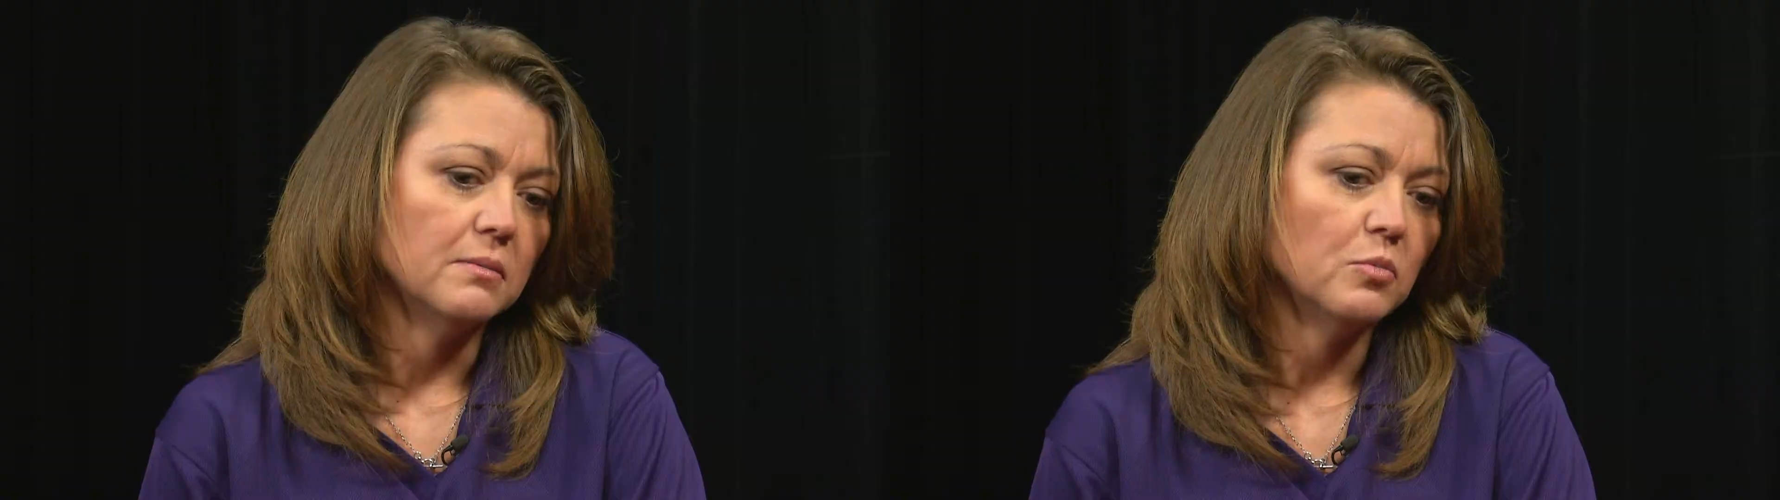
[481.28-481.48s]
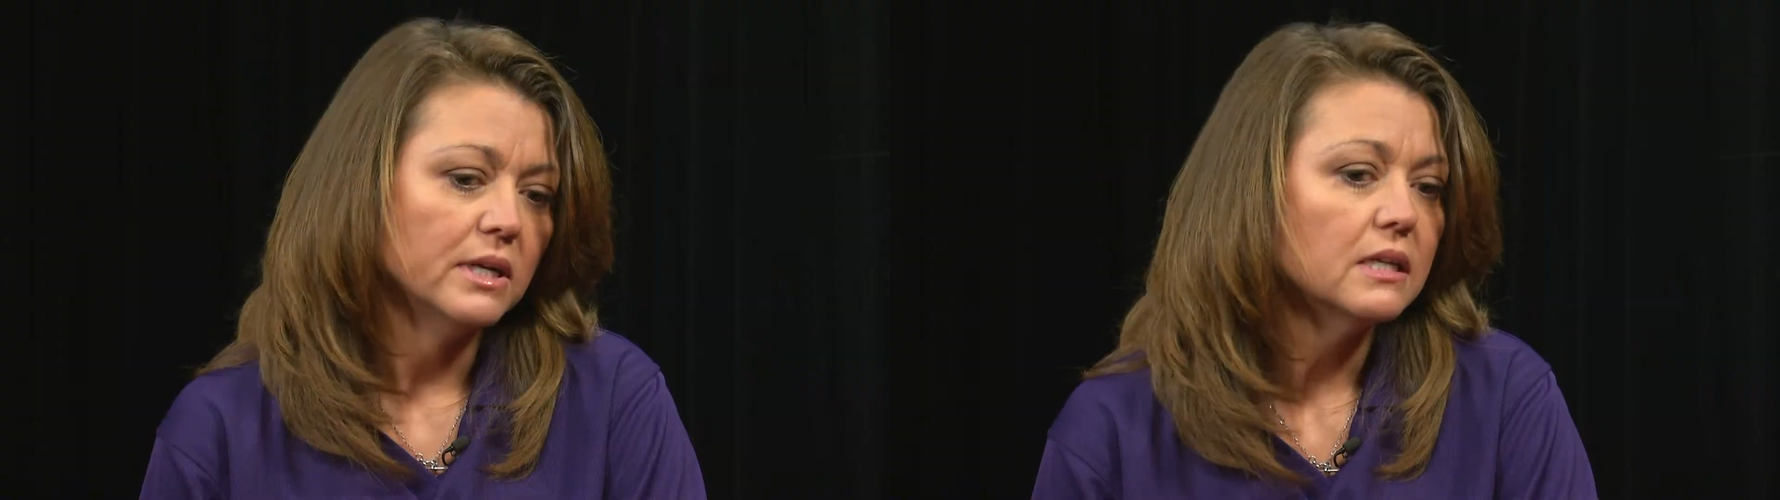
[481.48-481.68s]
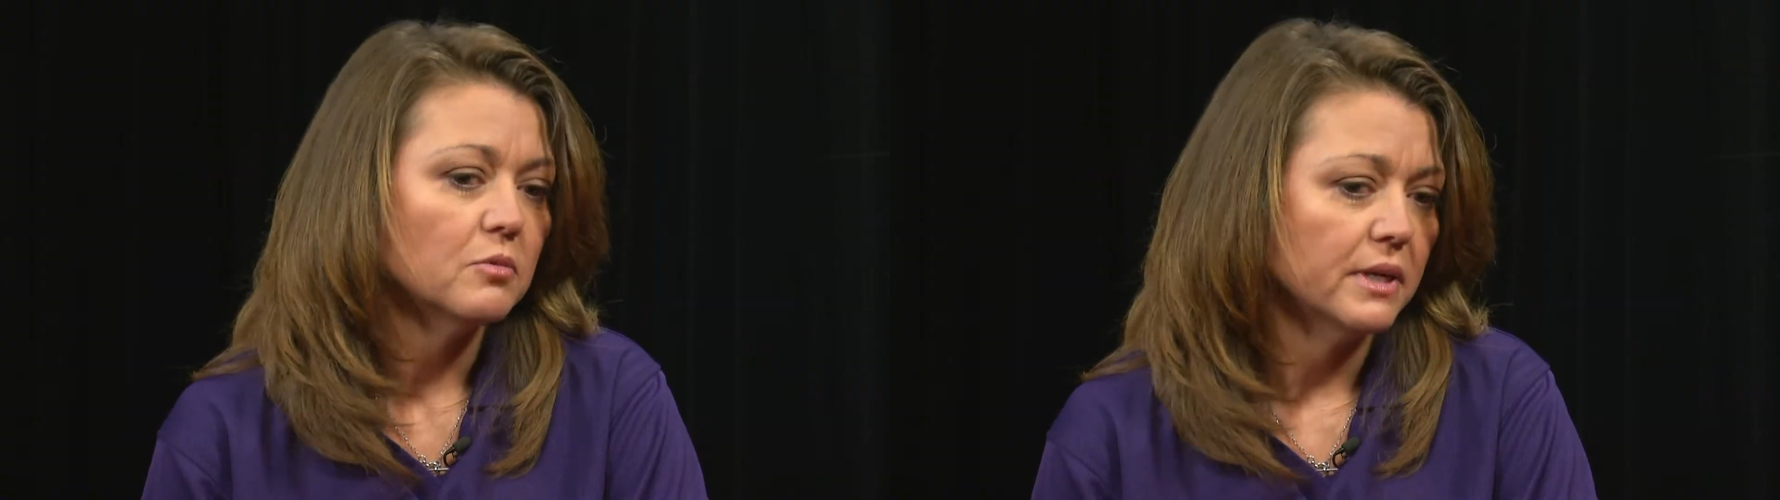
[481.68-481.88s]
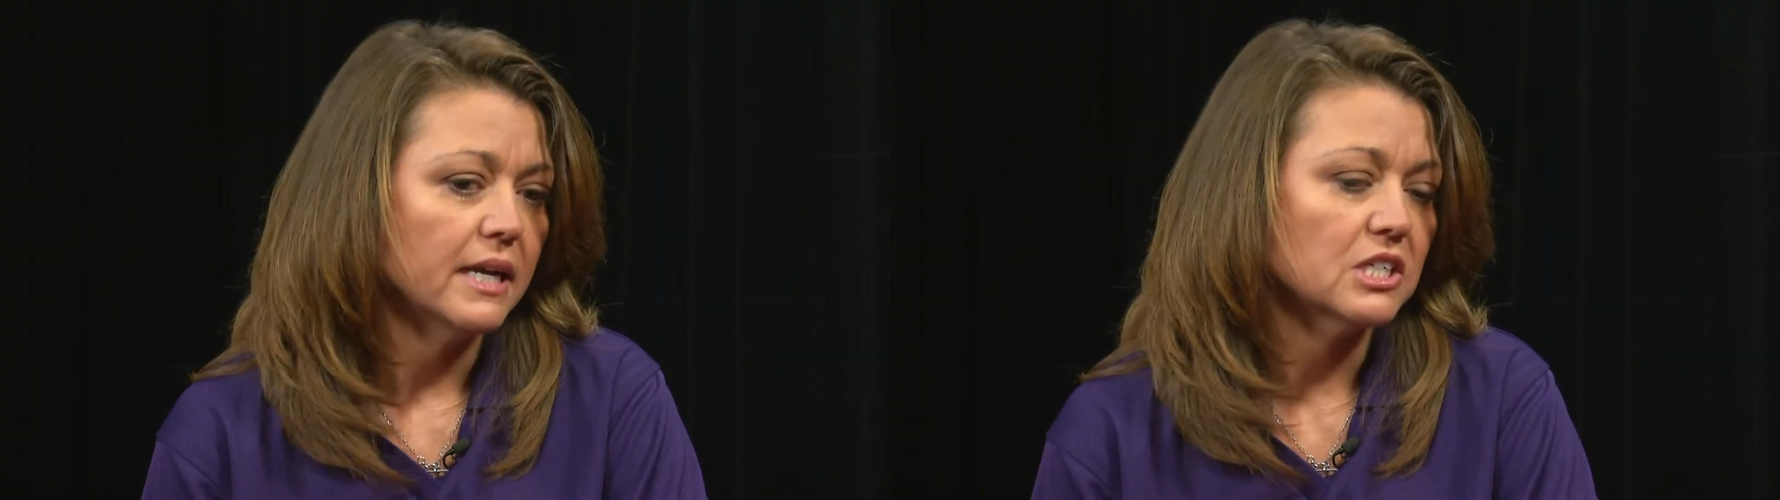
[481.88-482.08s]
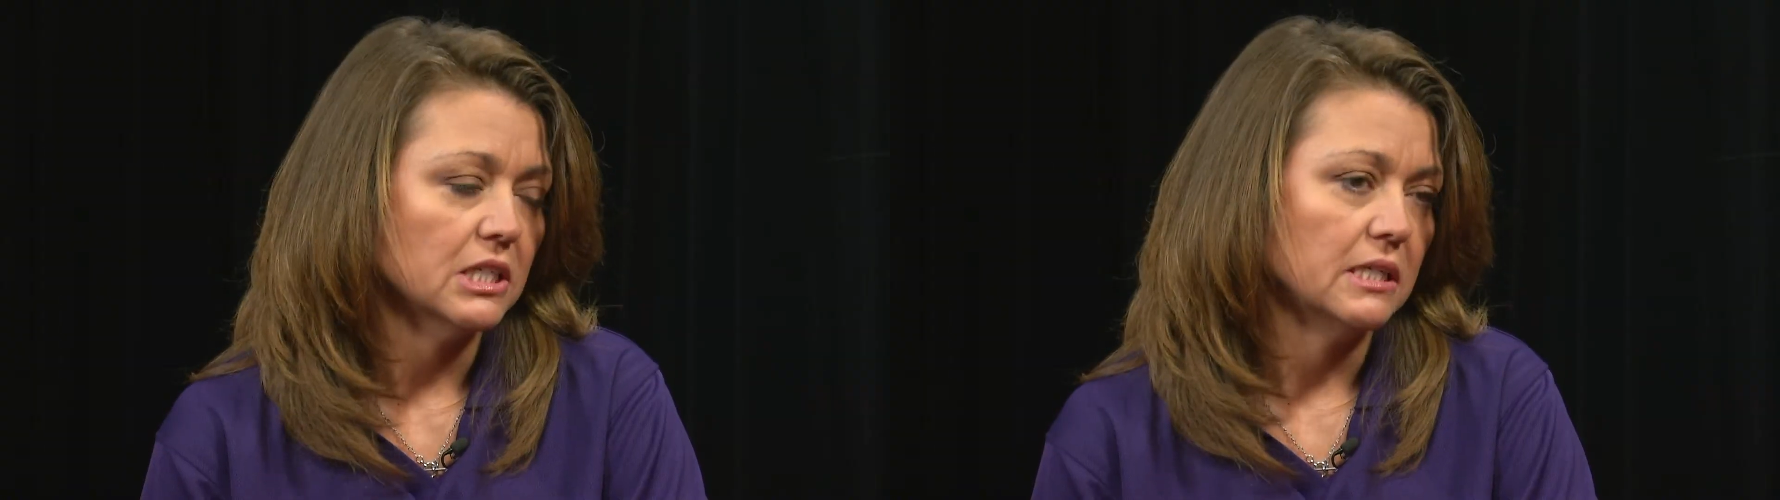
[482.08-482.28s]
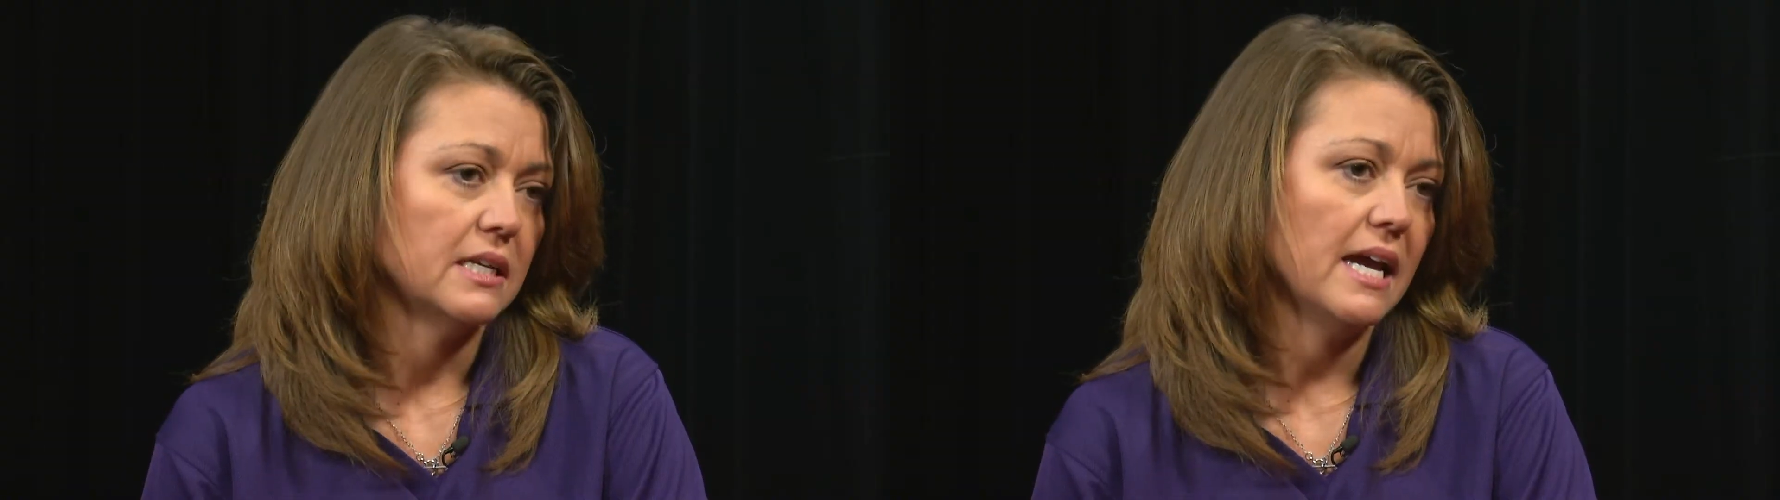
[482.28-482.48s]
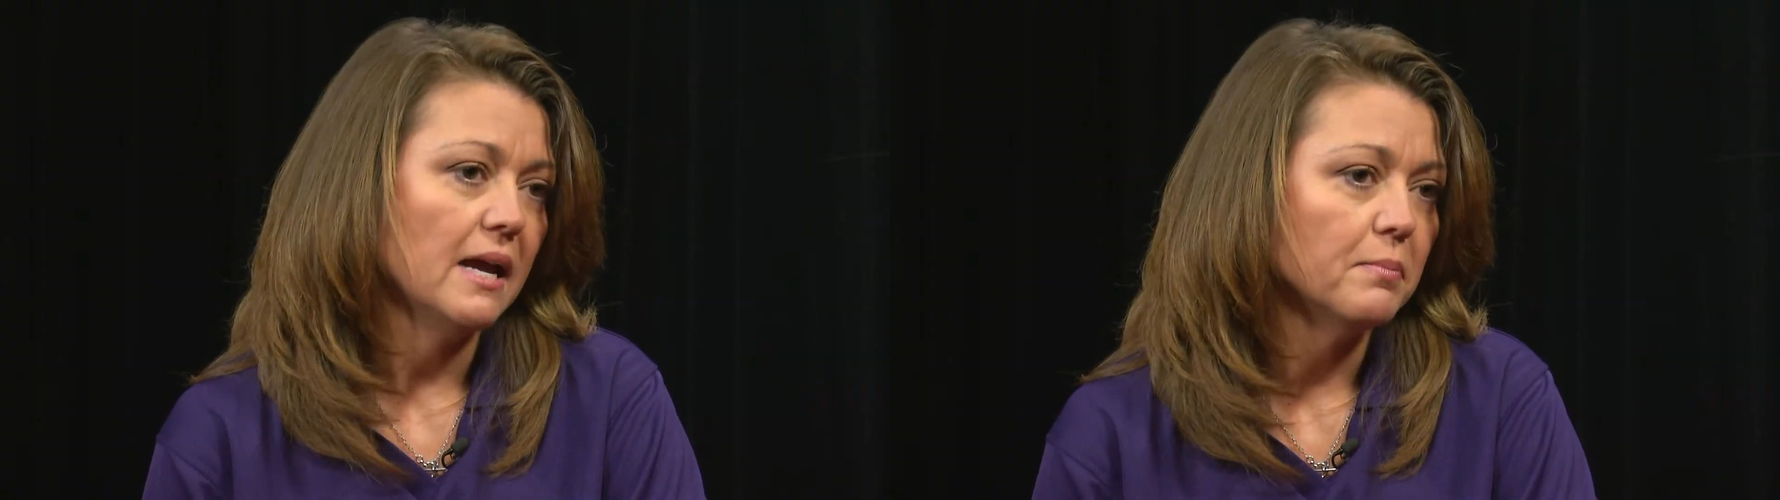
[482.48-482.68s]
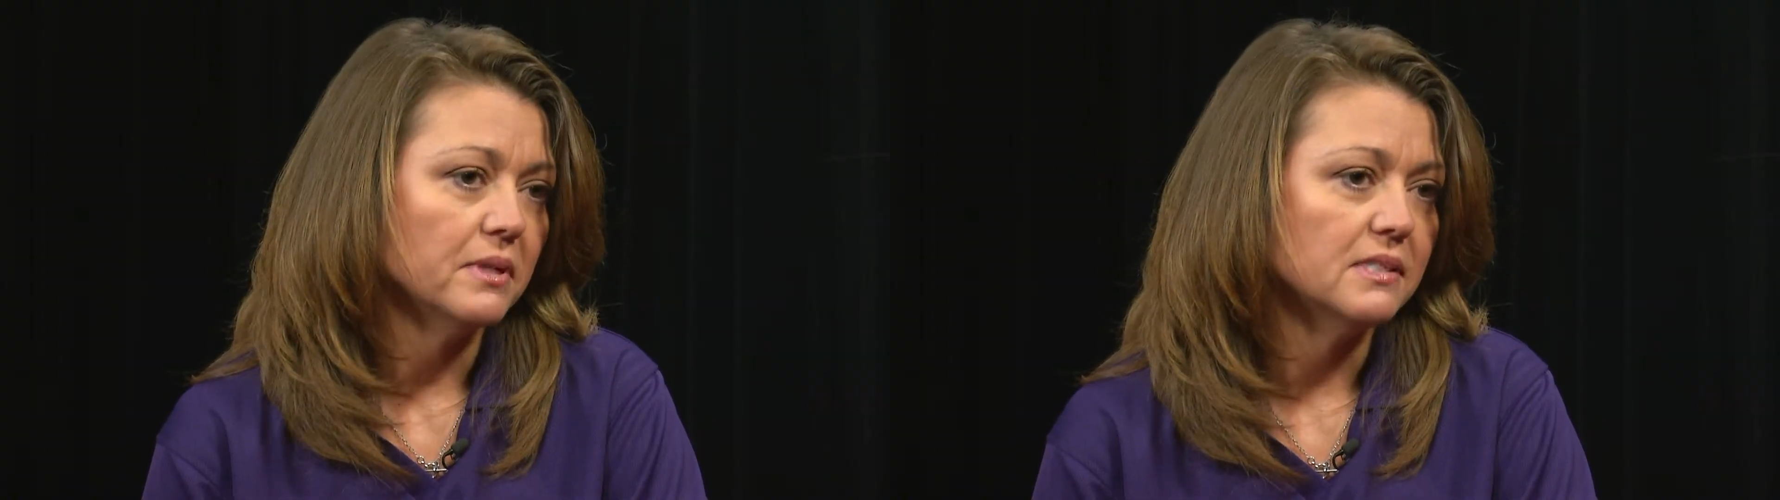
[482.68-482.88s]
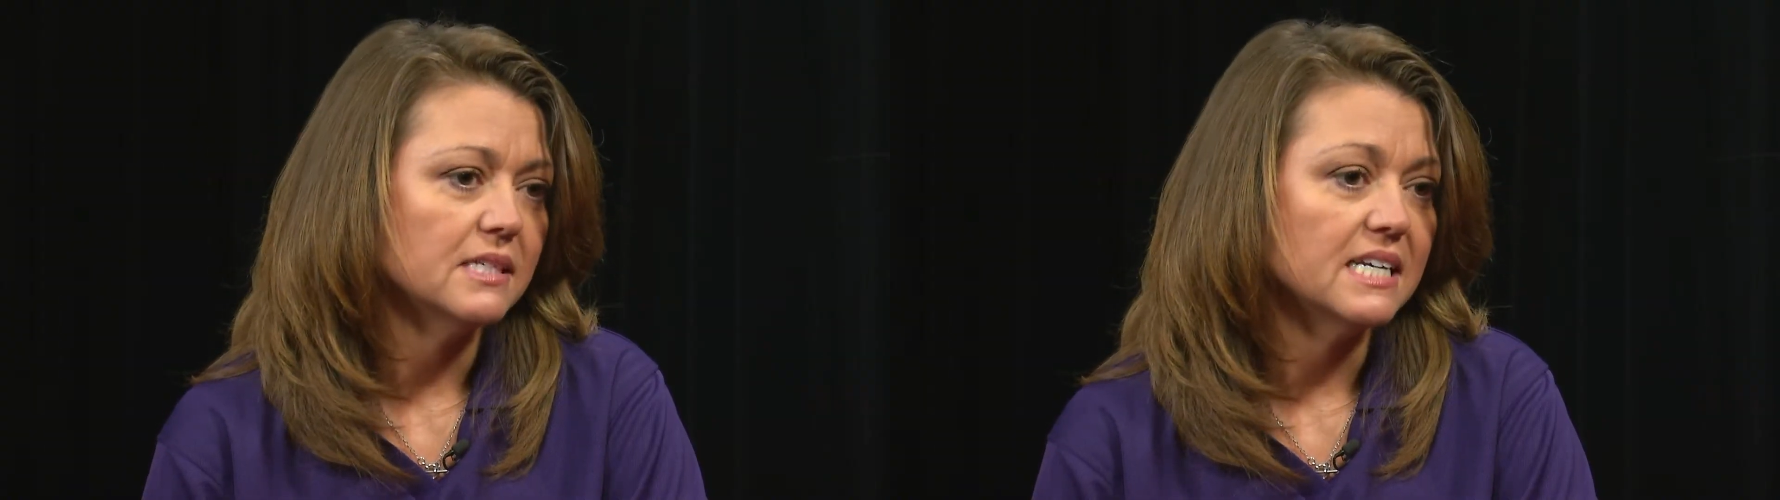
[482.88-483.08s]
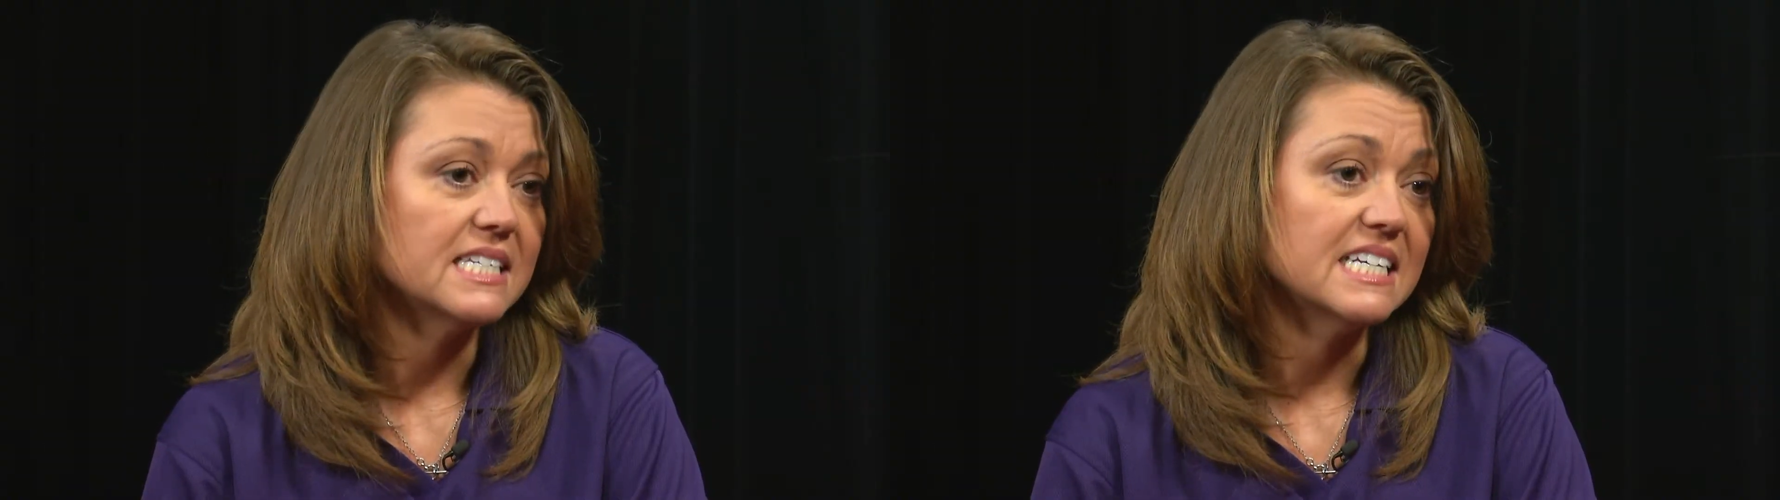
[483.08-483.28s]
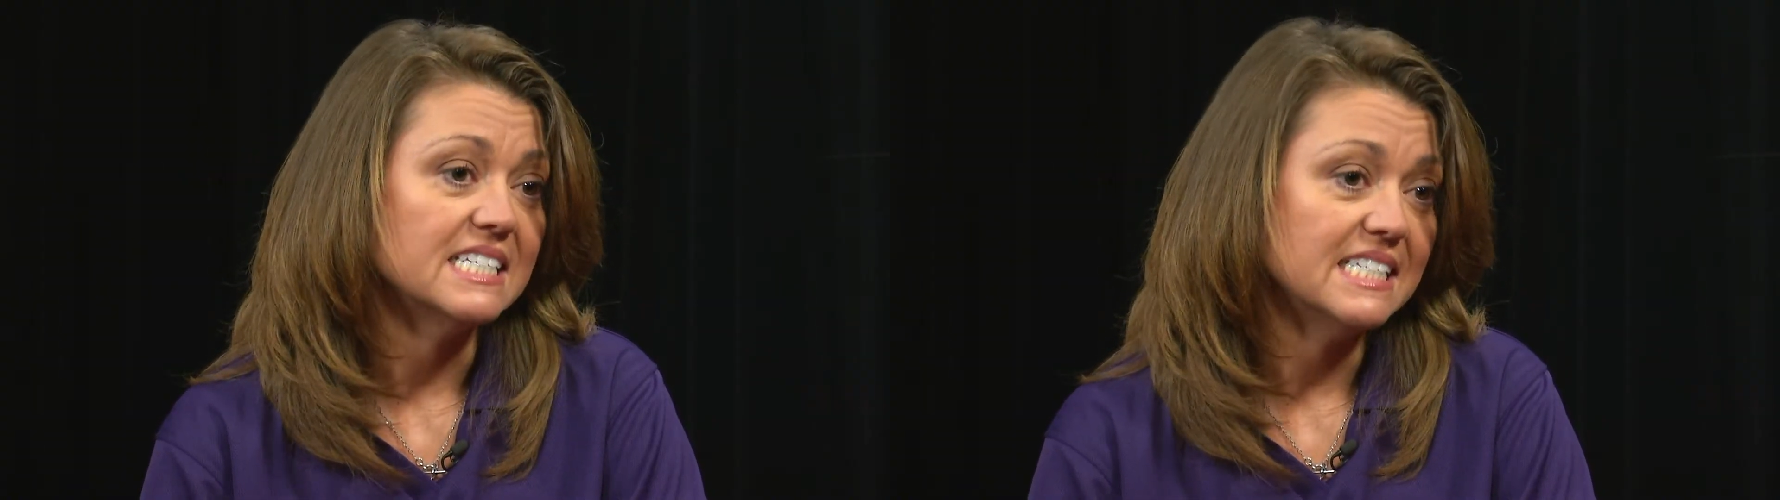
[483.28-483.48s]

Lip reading: what actually happens is it